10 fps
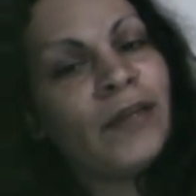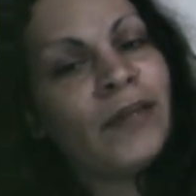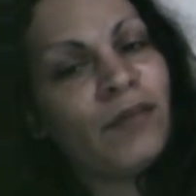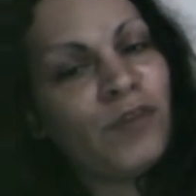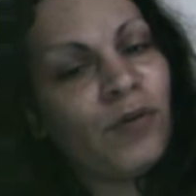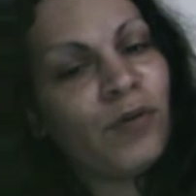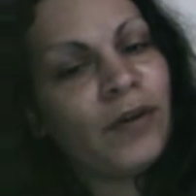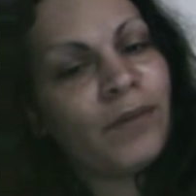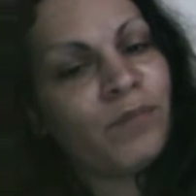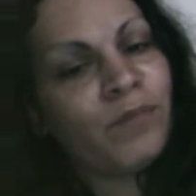give you
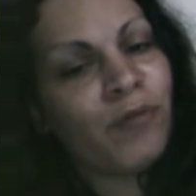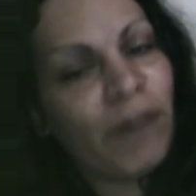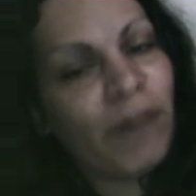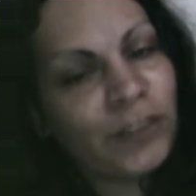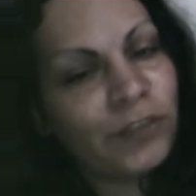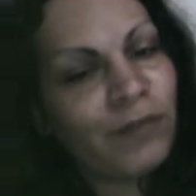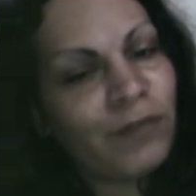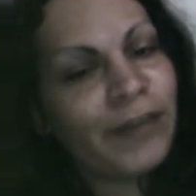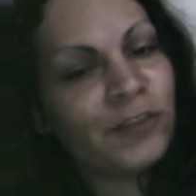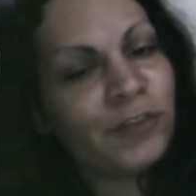an impression of
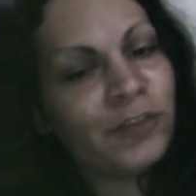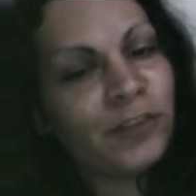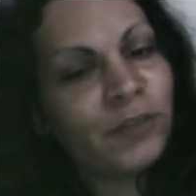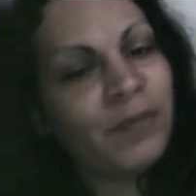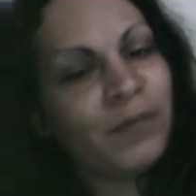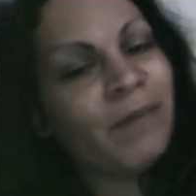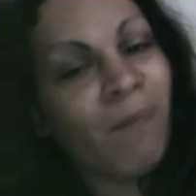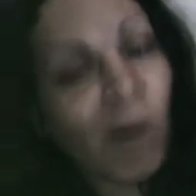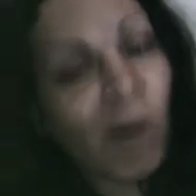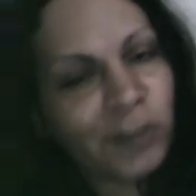the extraterrestrials being
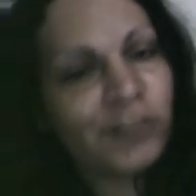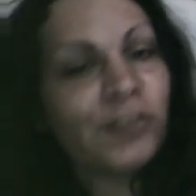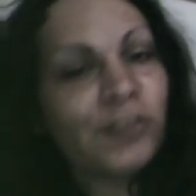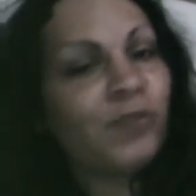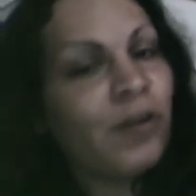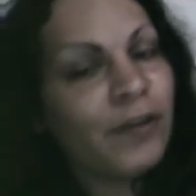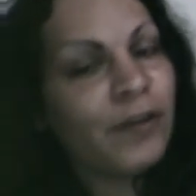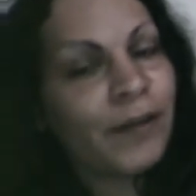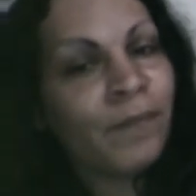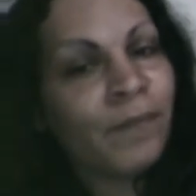monsters rather
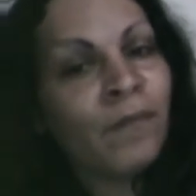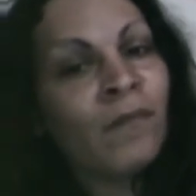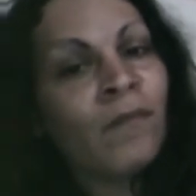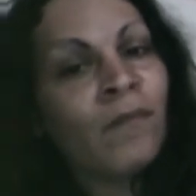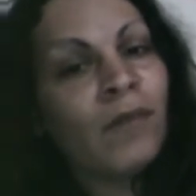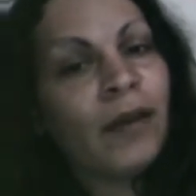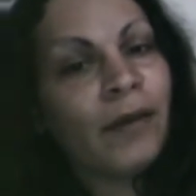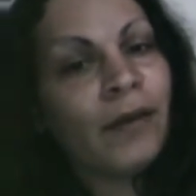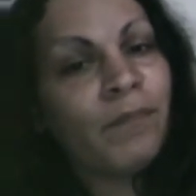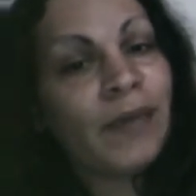than
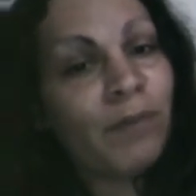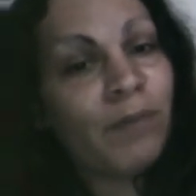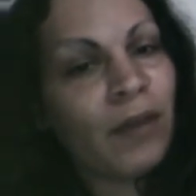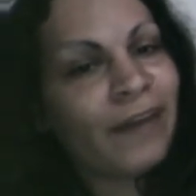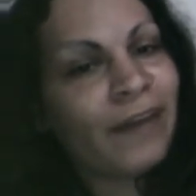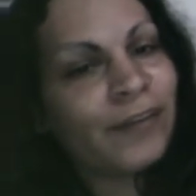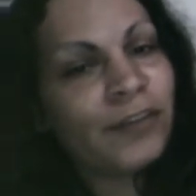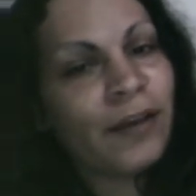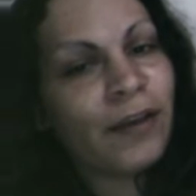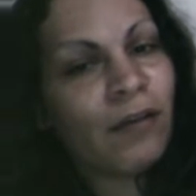people like
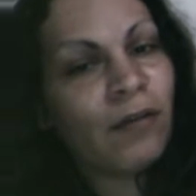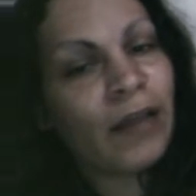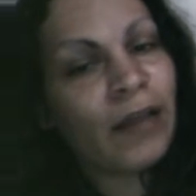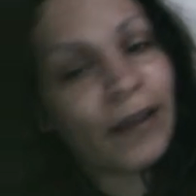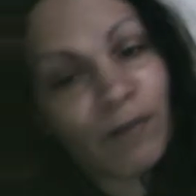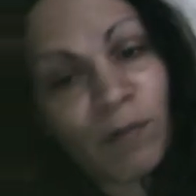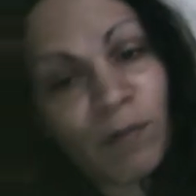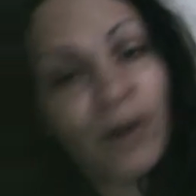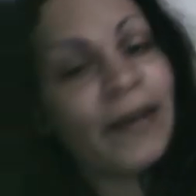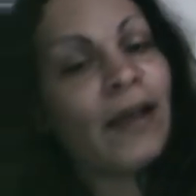yourself, like
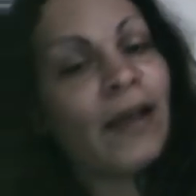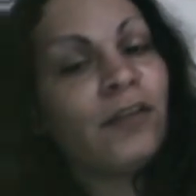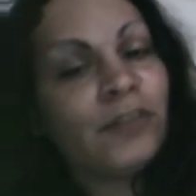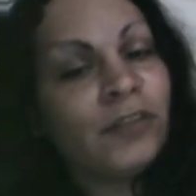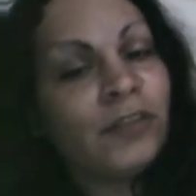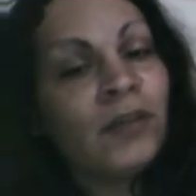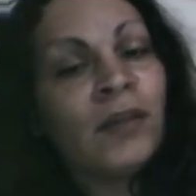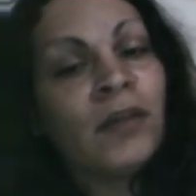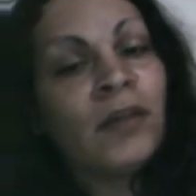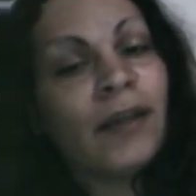everybody else,
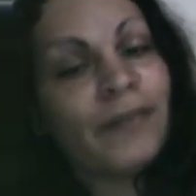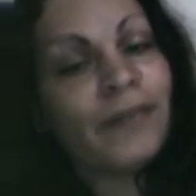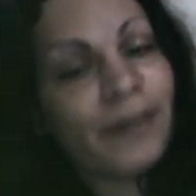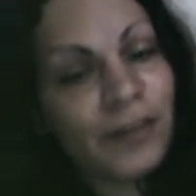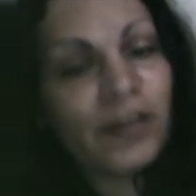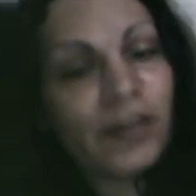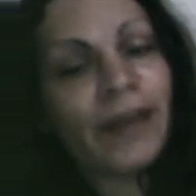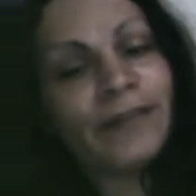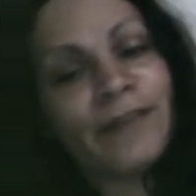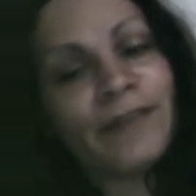and things
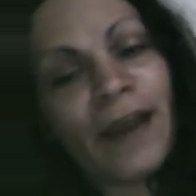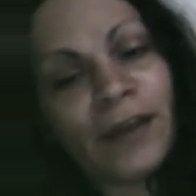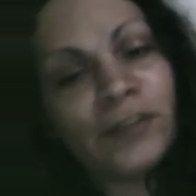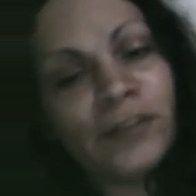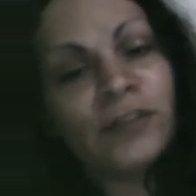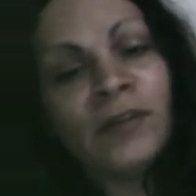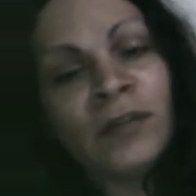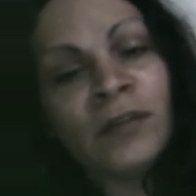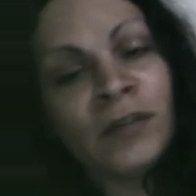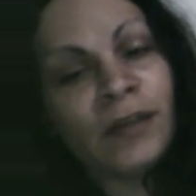like that.
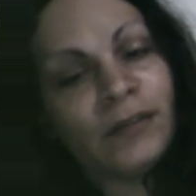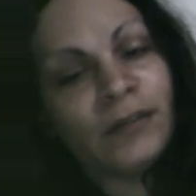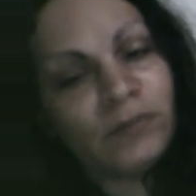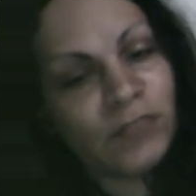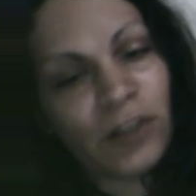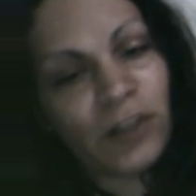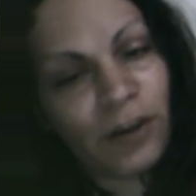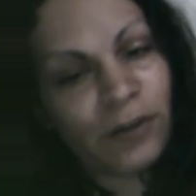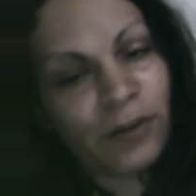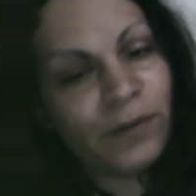You
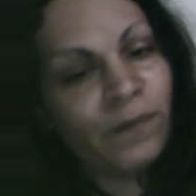know,